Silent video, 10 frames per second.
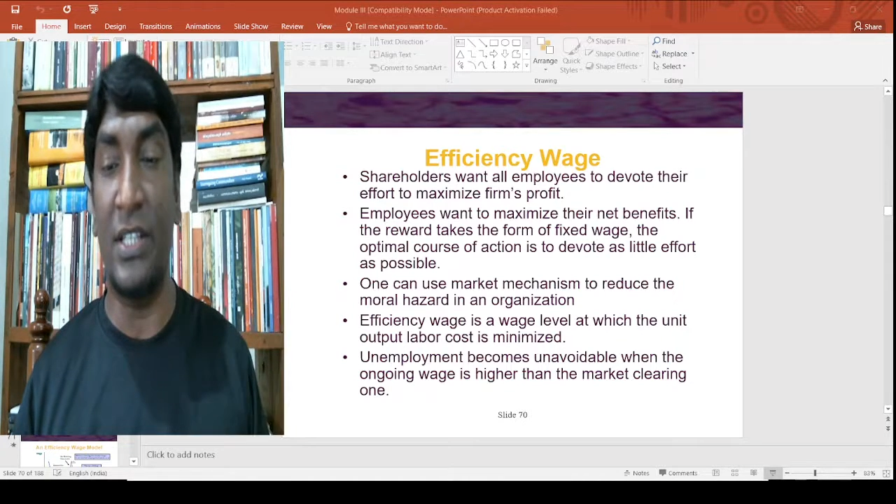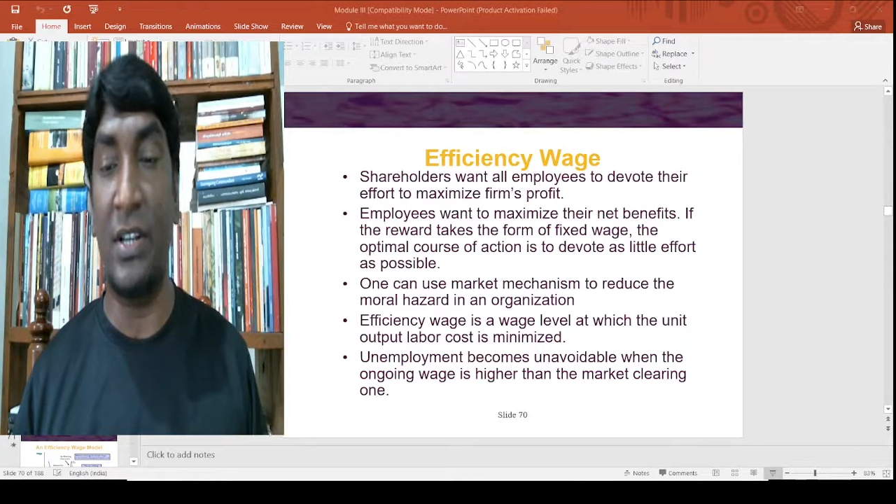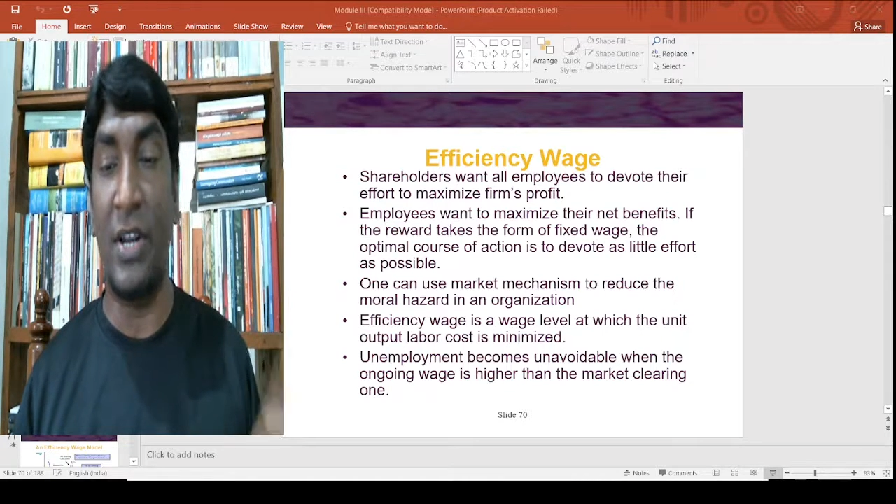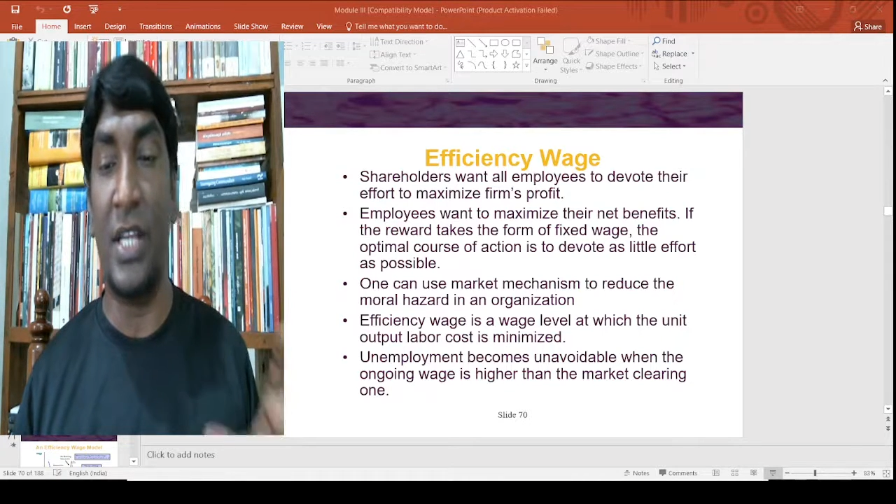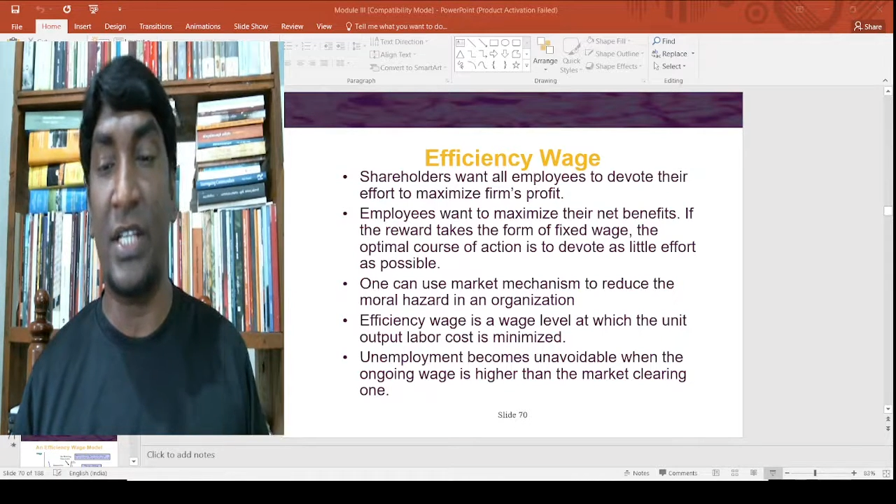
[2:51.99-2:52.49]

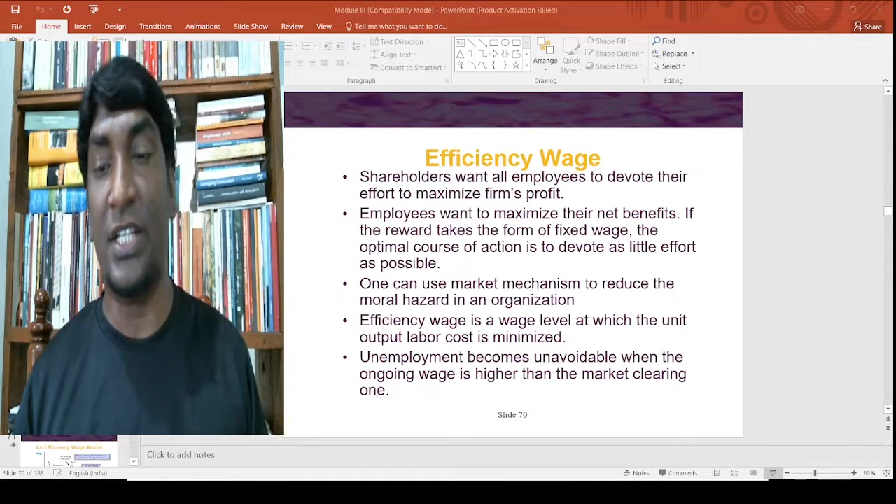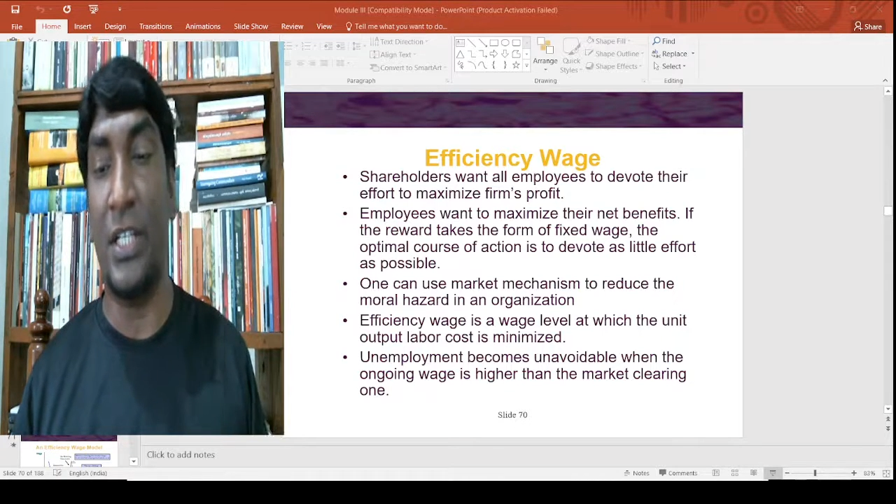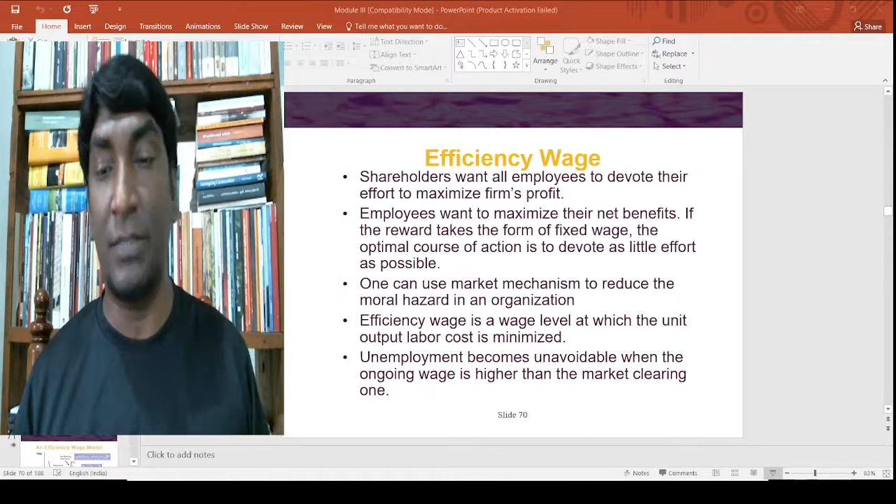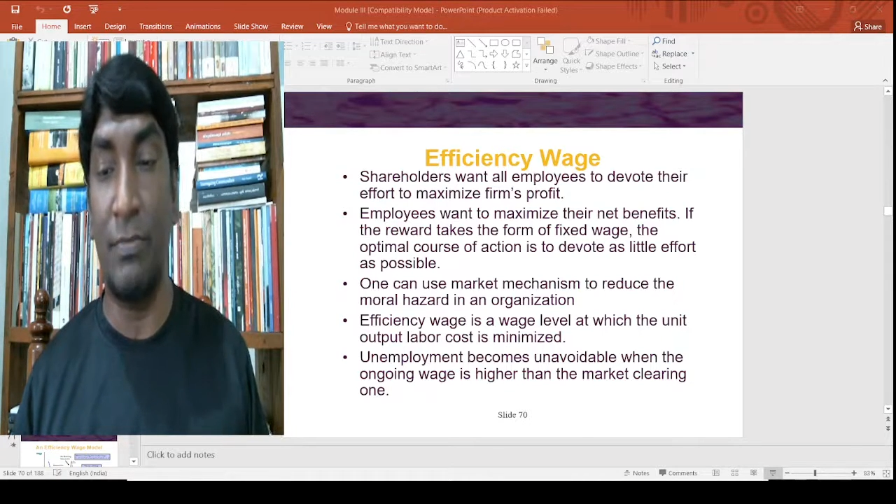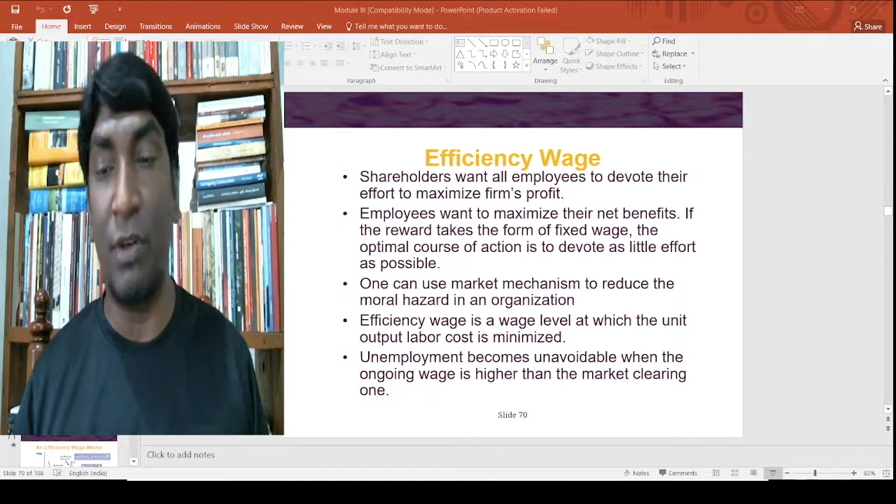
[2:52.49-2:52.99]
creating an
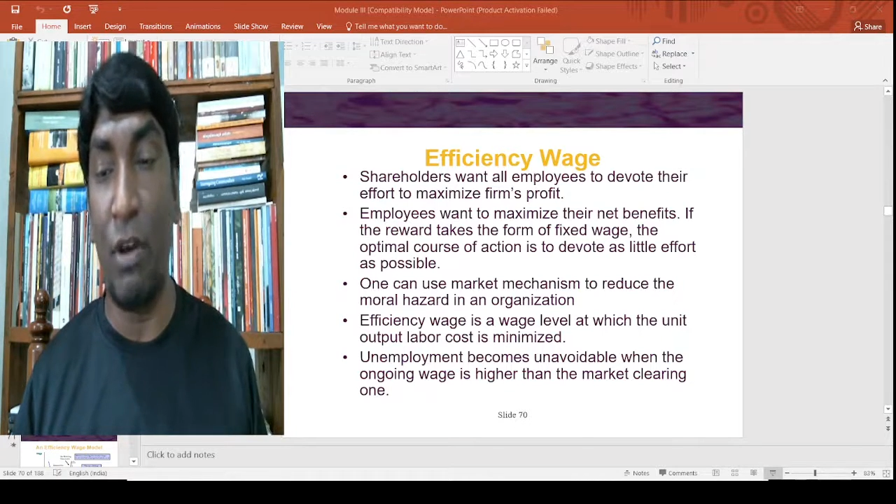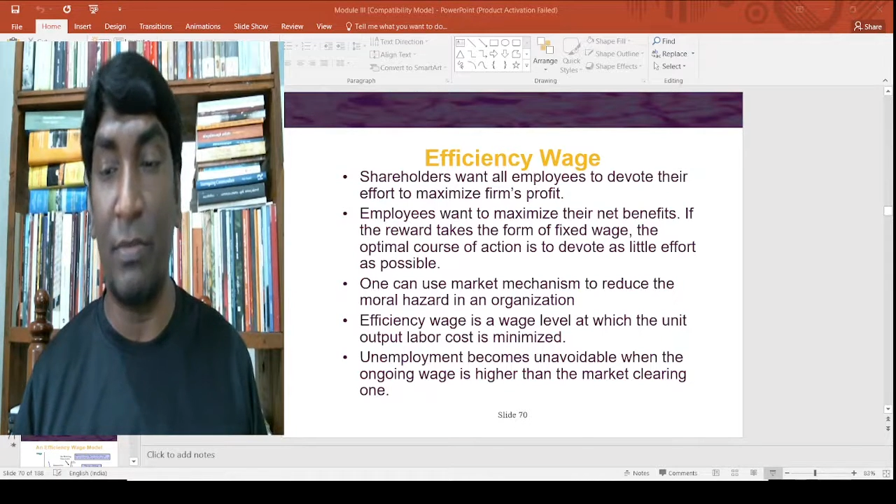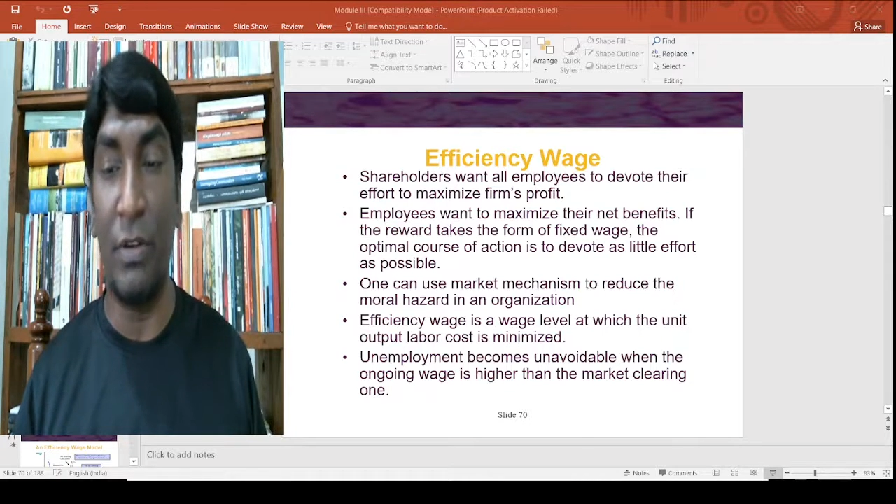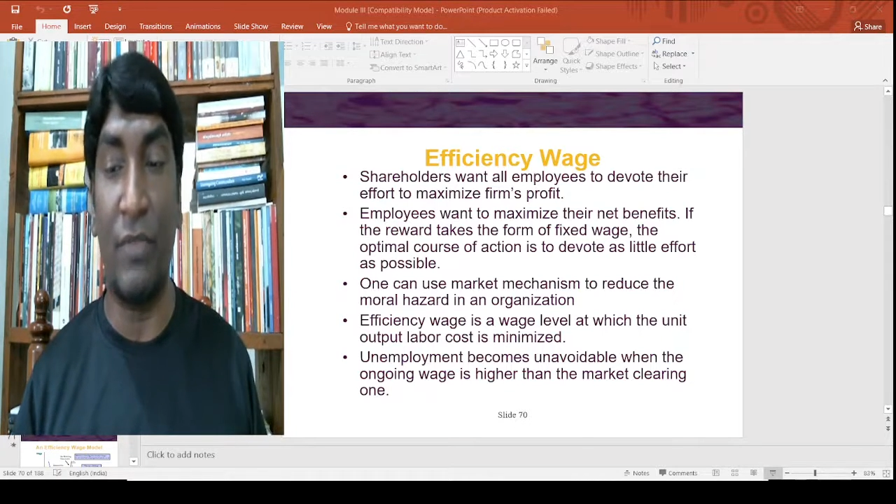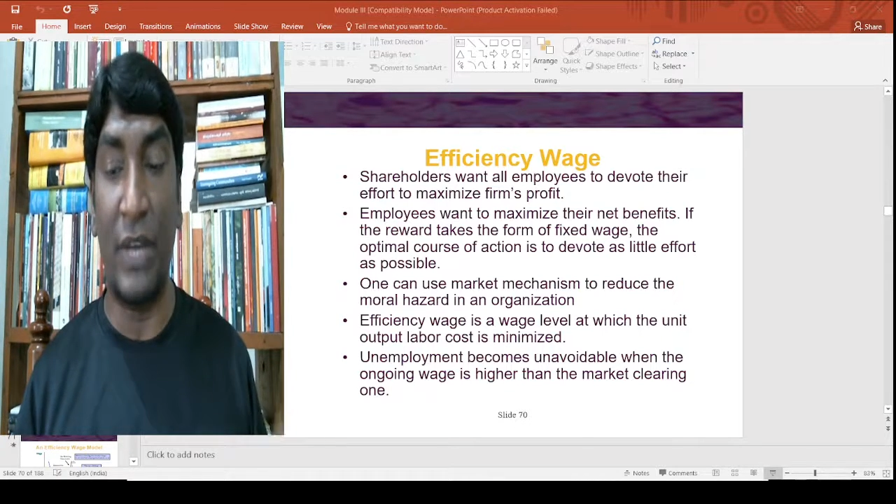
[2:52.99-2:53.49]

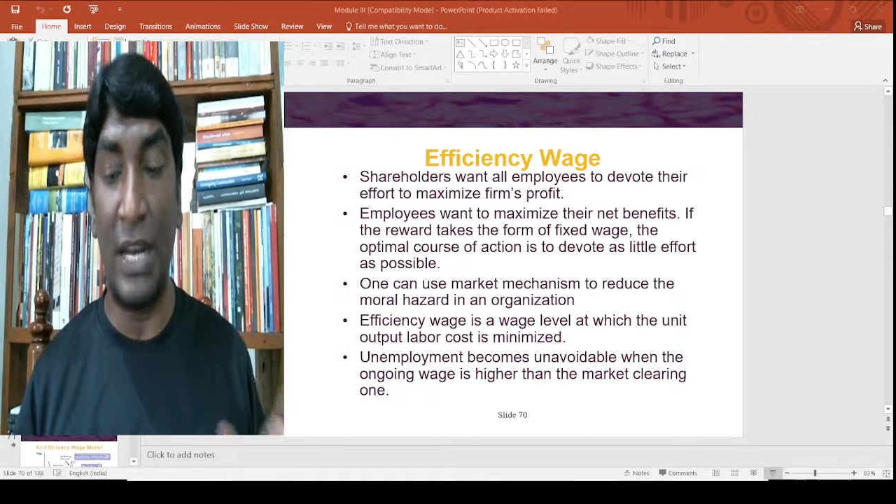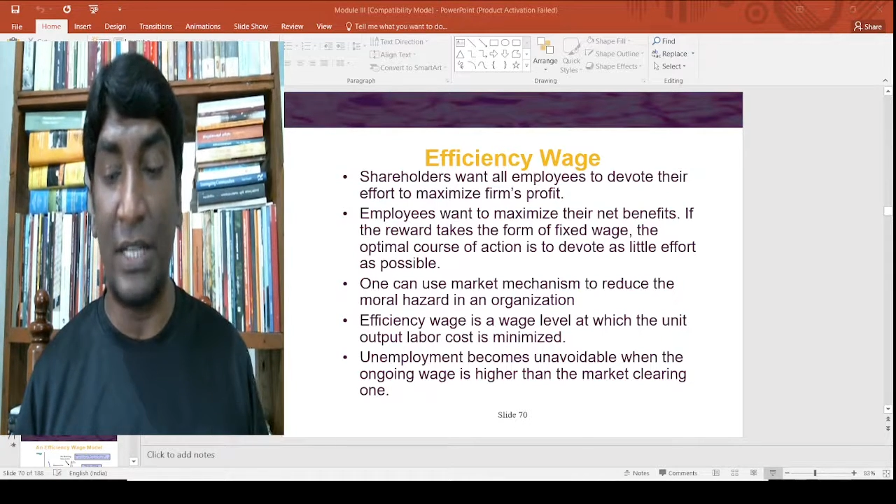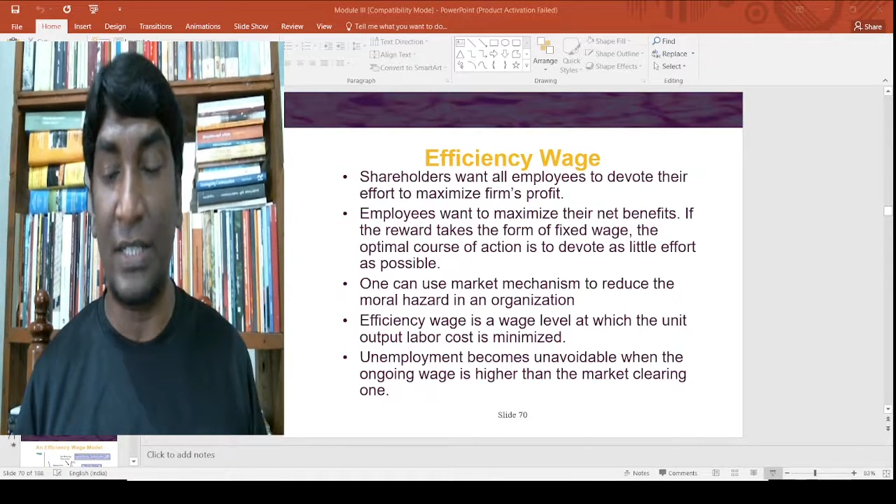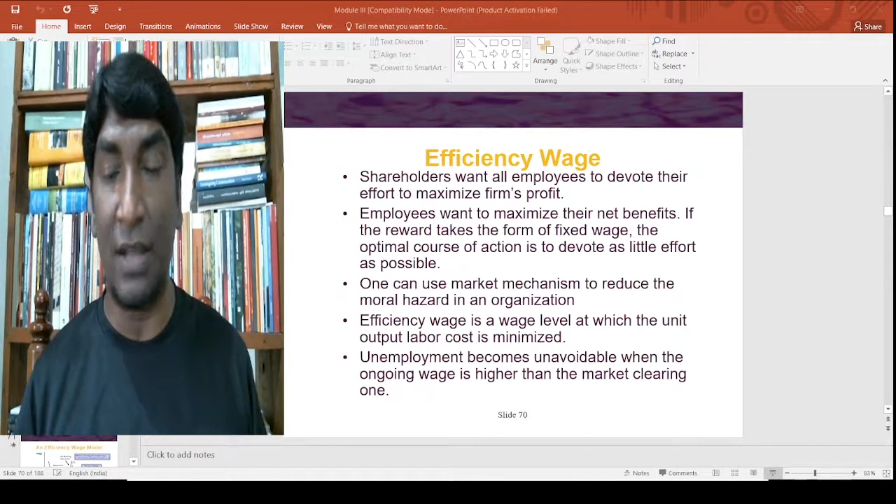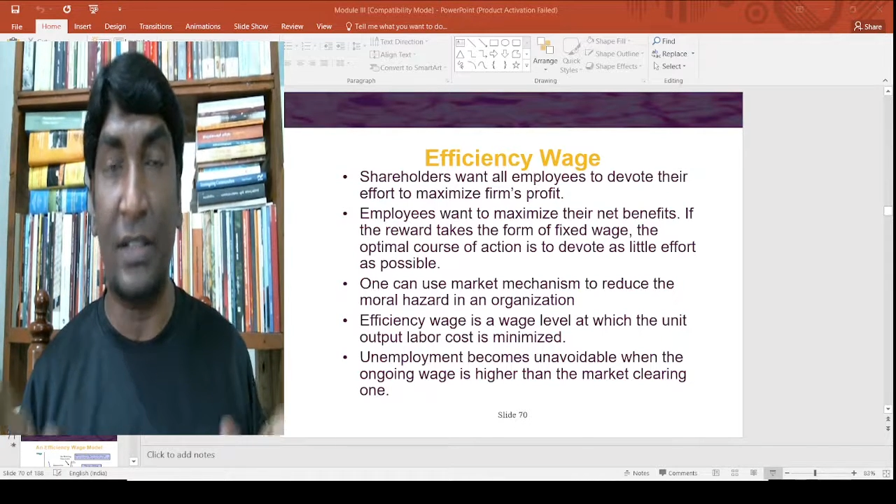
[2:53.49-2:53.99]
unemployment of an L star.